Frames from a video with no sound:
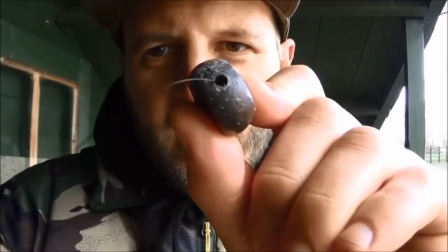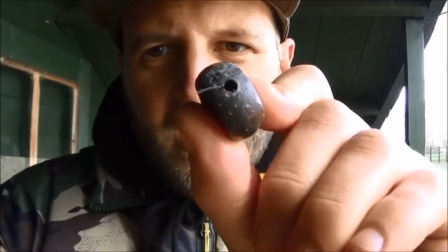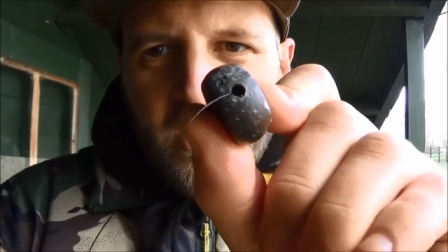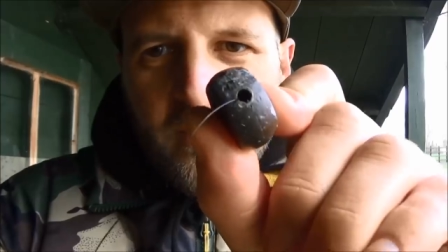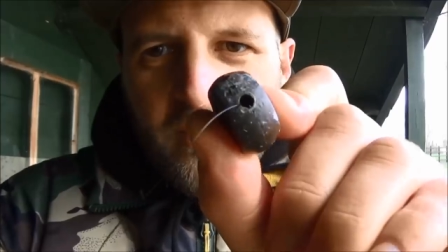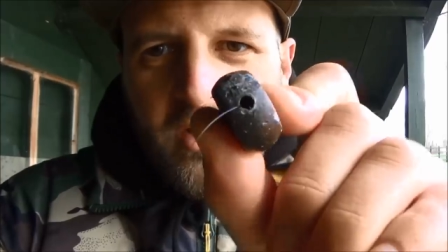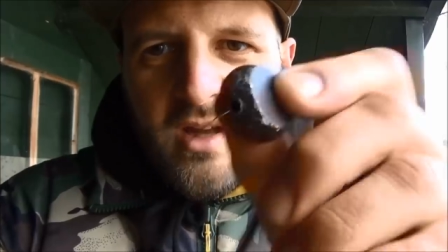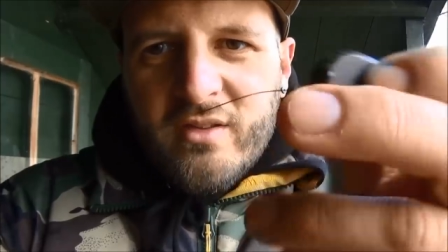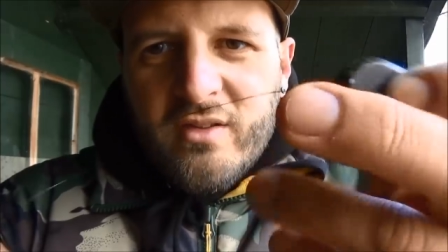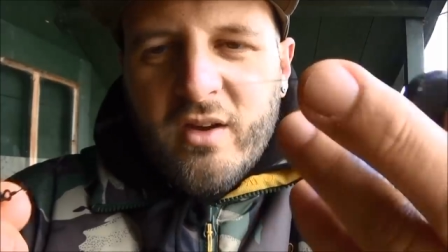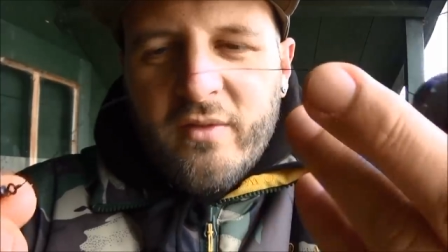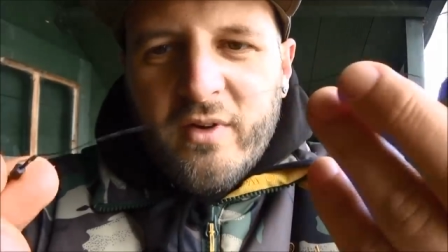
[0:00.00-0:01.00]
out the
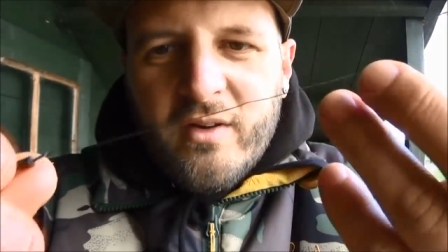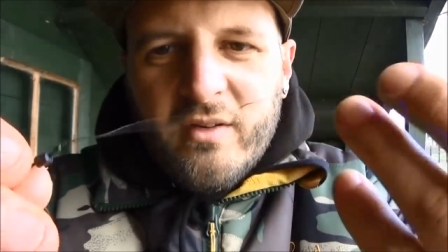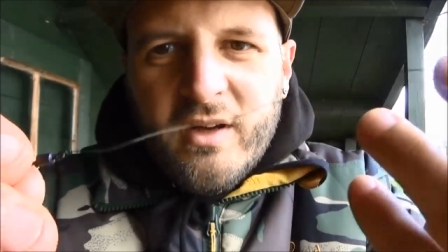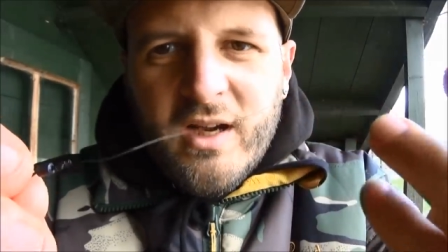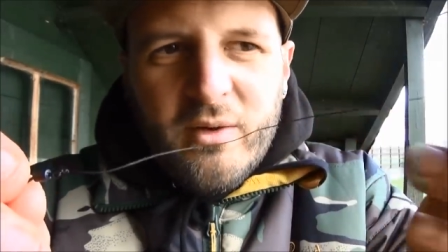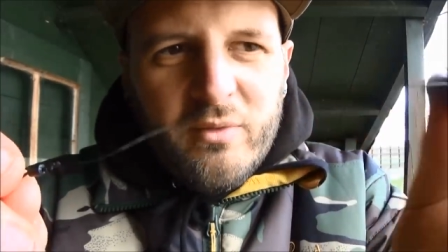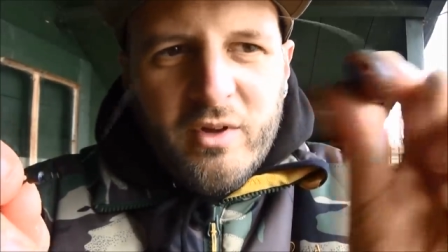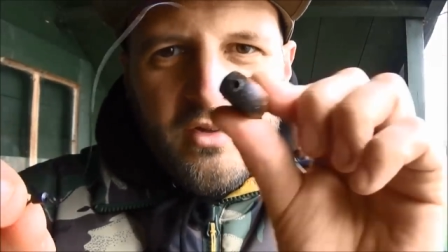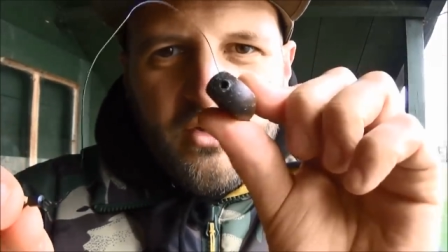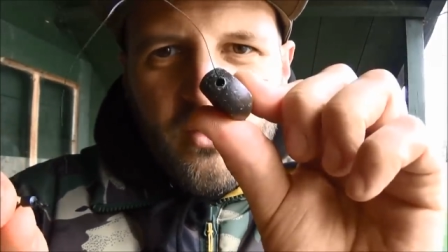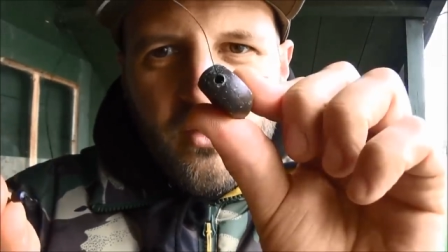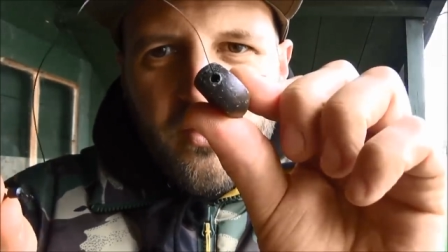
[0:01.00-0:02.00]
end, out the
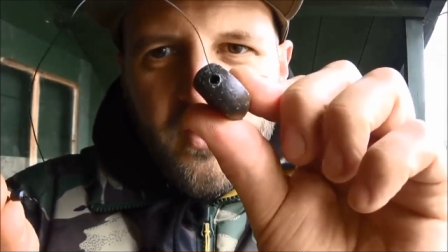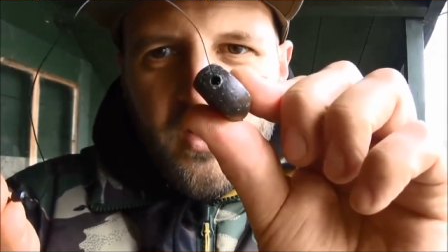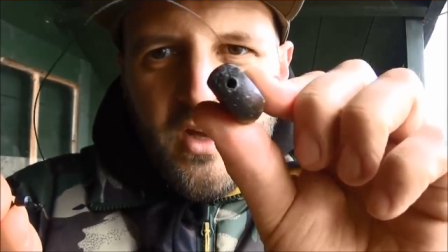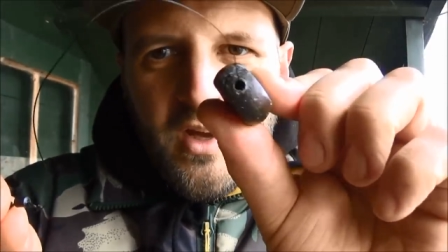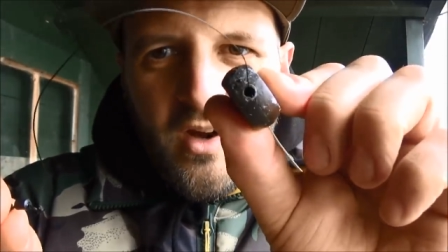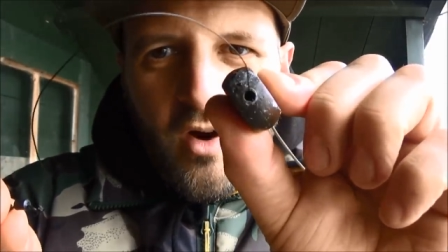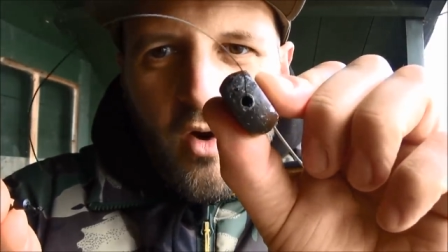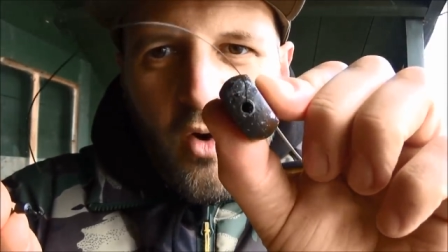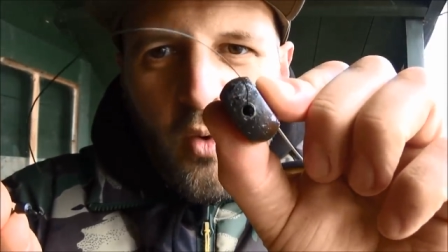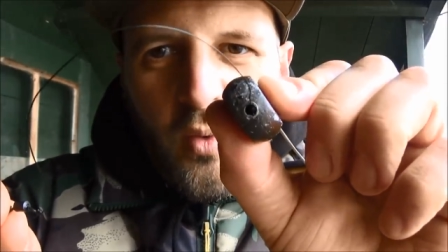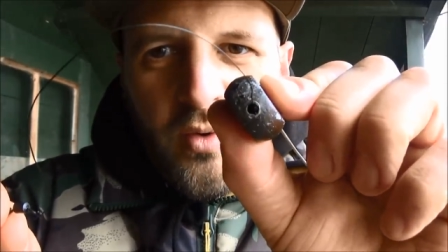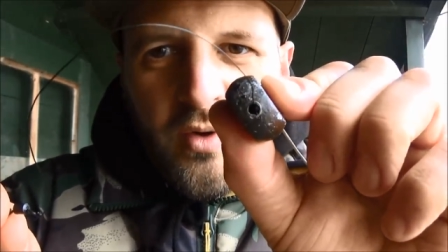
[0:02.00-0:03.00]
sort of
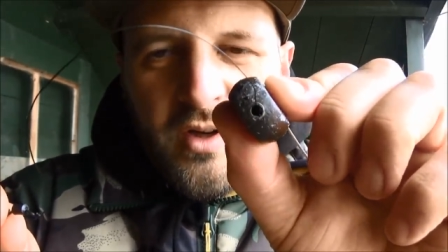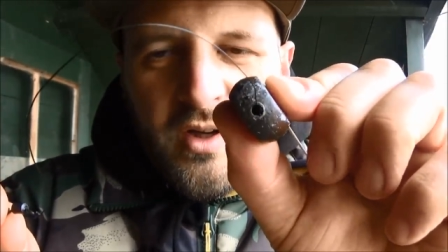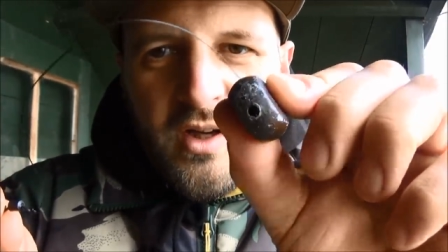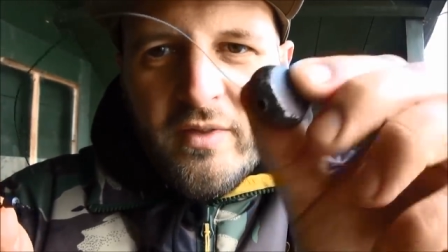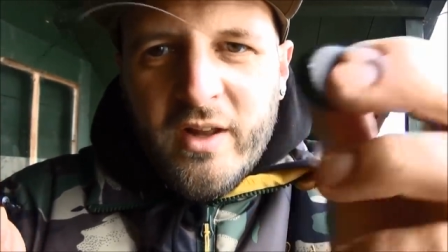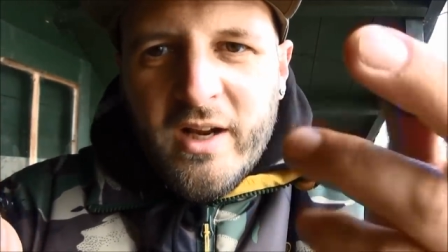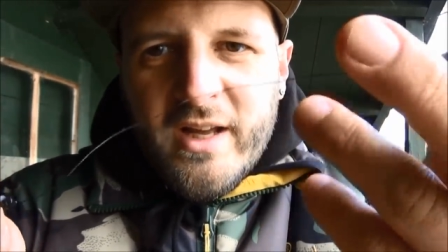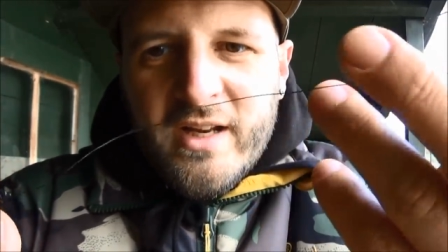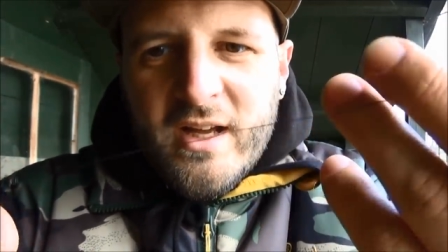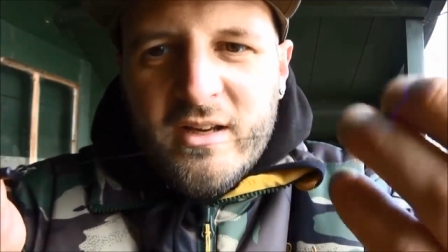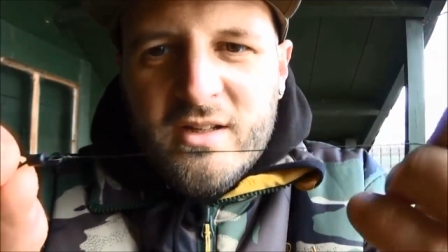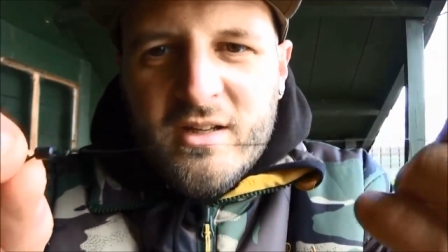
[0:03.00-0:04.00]
hole in the lead
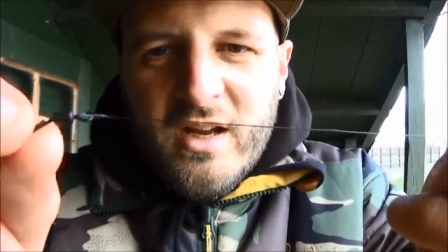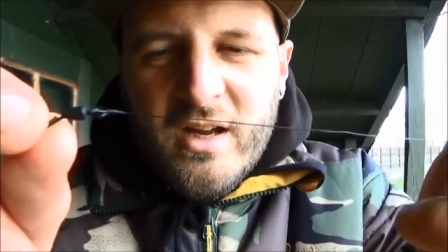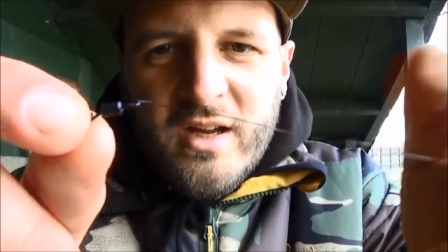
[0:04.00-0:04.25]
end,